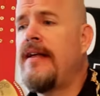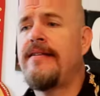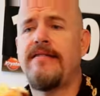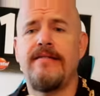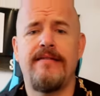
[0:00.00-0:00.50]

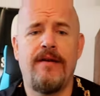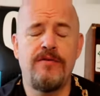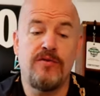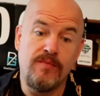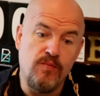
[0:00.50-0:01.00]
it's it
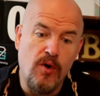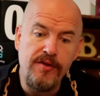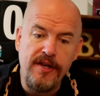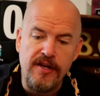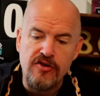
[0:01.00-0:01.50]
was
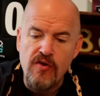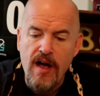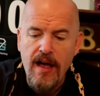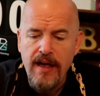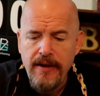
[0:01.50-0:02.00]
worth it to
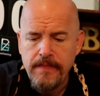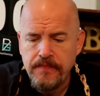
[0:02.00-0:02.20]
try.